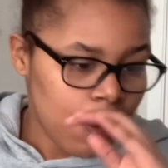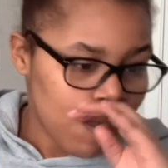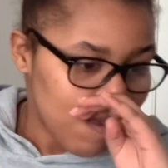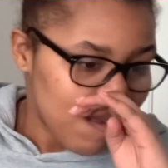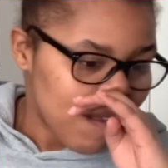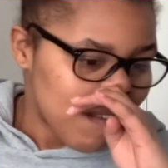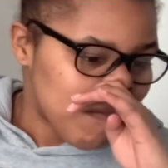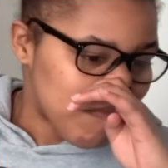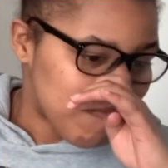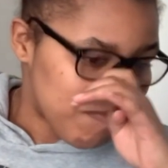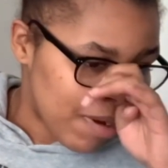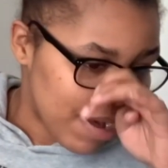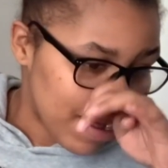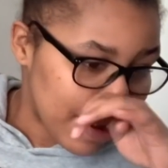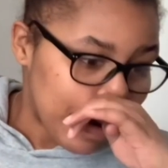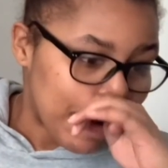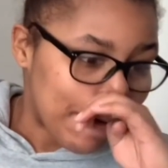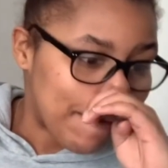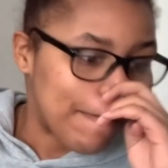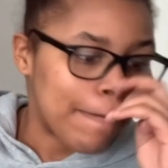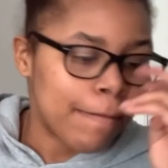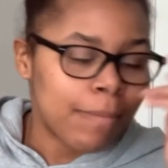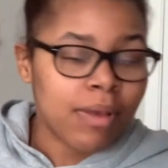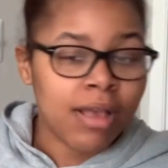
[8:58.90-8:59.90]
But
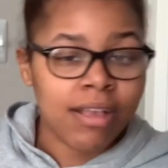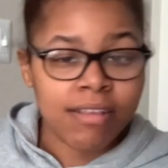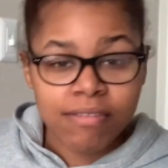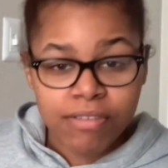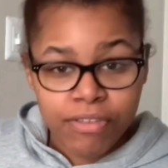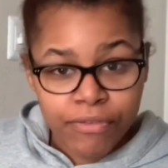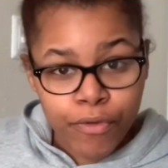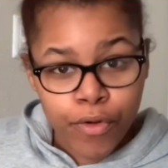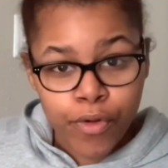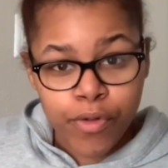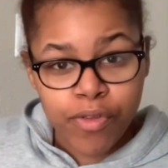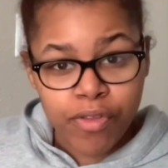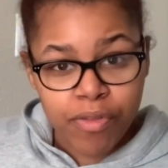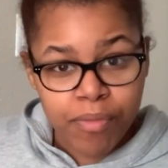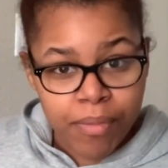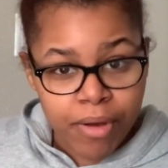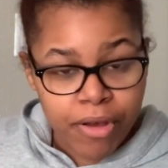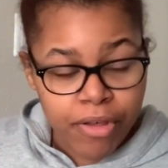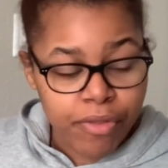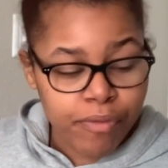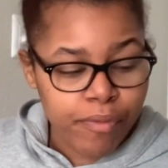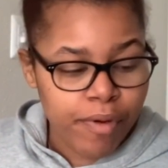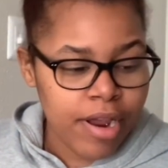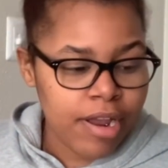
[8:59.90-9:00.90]
it's the first of the
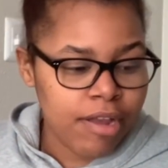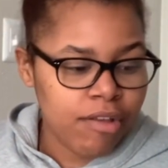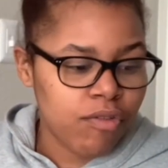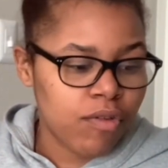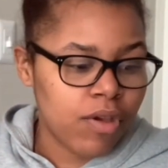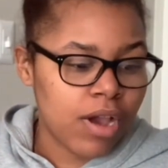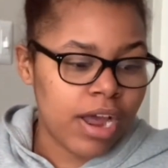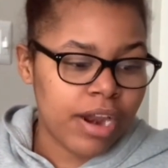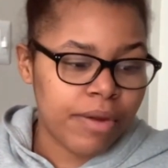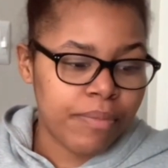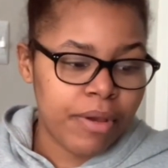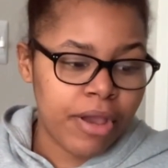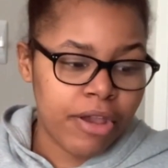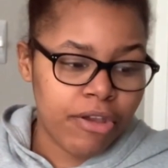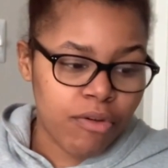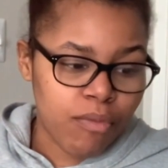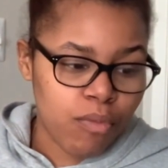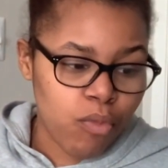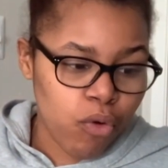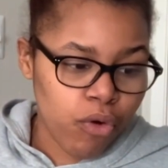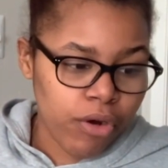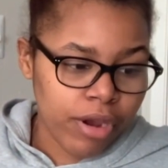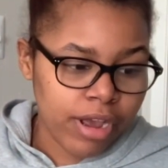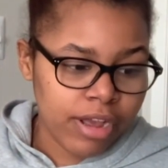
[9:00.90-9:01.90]
month, right? You got to pay your
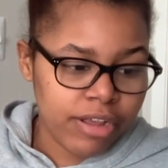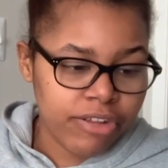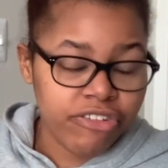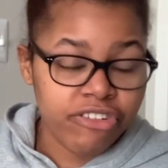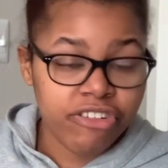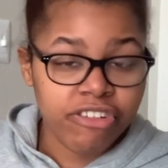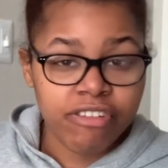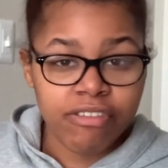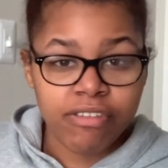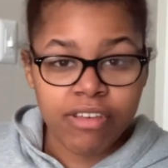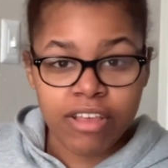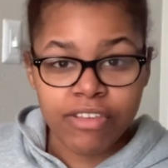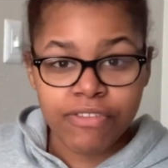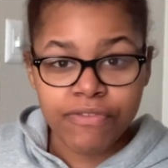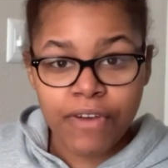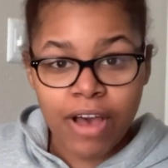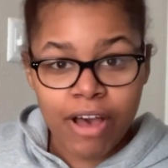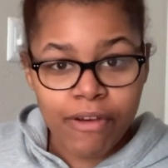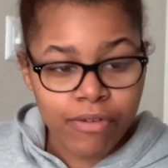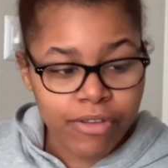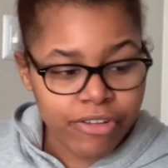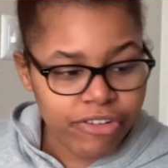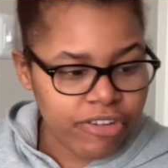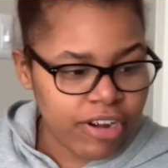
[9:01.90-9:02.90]
mortgage. That's
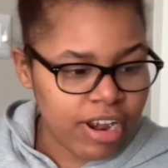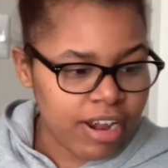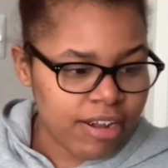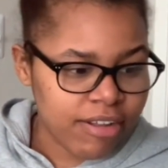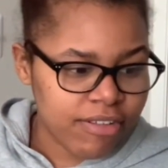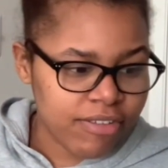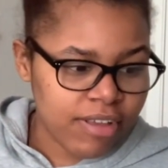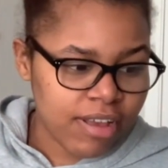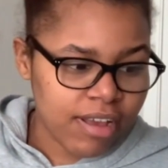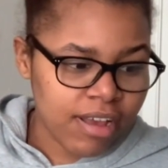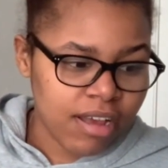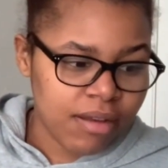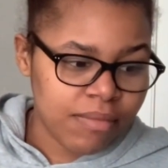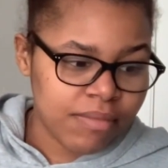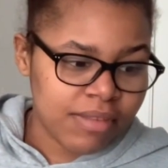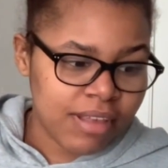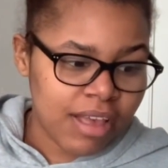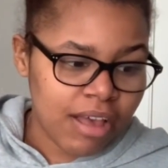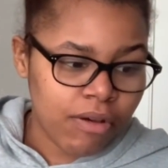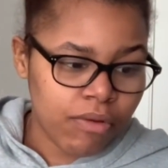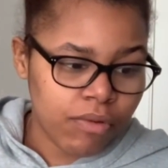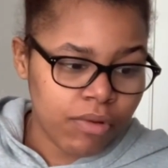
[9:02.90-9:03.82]
$500 that comes out.